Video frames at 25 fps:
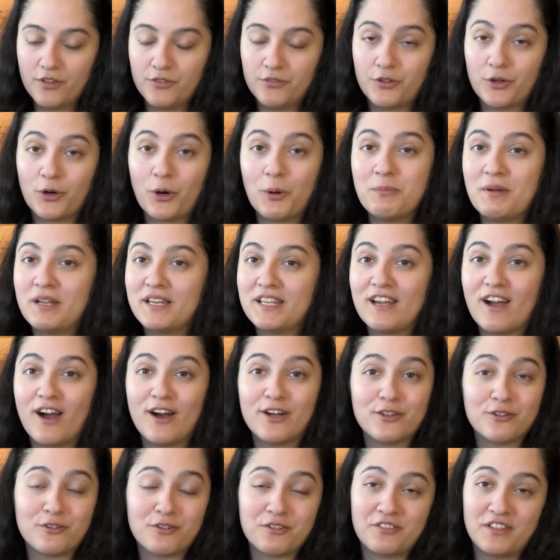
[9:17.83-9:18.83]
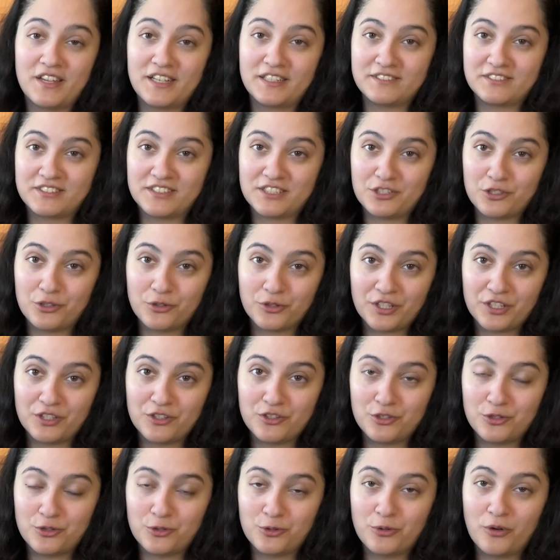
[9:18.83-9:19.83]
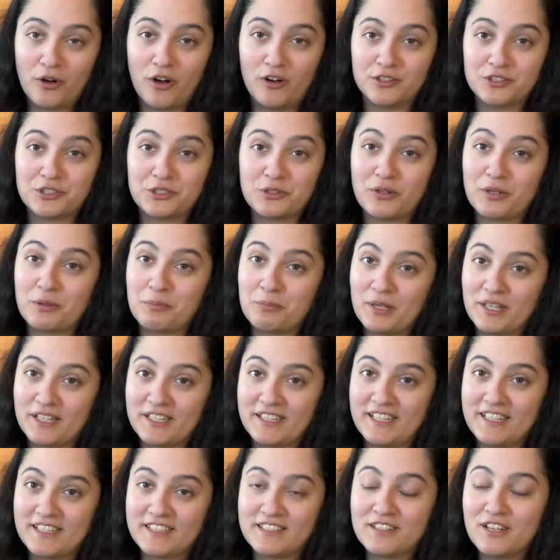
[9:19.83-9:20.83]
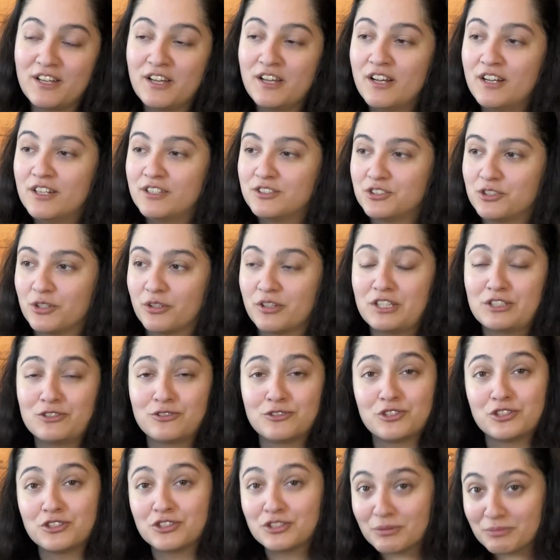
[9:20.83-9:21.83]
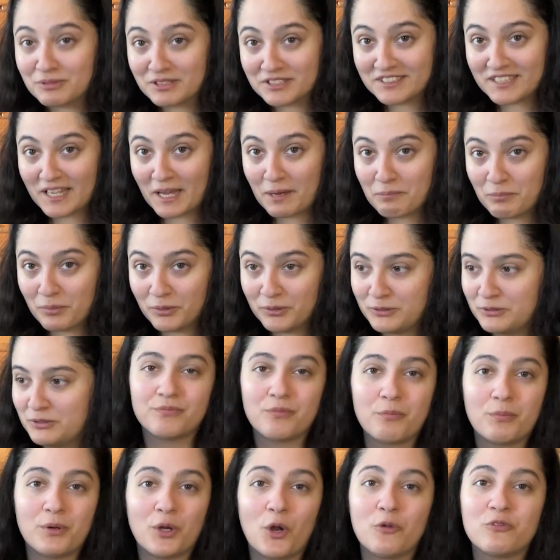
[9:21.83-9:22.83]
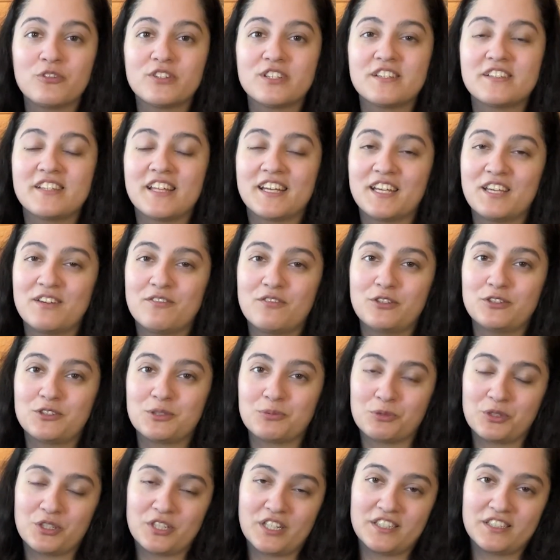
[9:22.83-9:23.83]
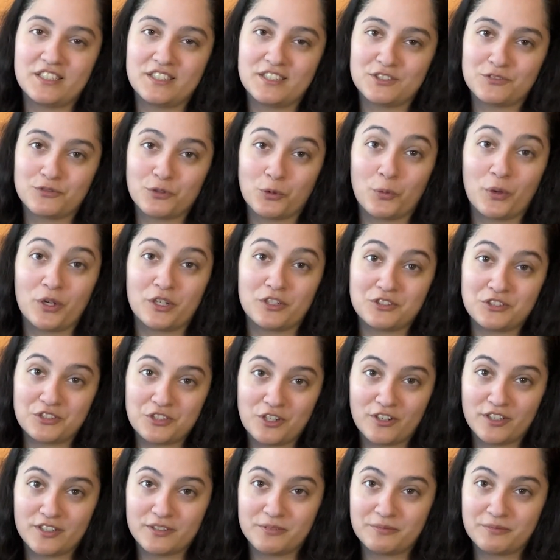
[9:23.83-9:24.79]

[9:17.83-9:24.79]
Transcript: There are many other things that you can do also at a picnic, so these are just some examples, but hopefully they give you some good ideas for where to start.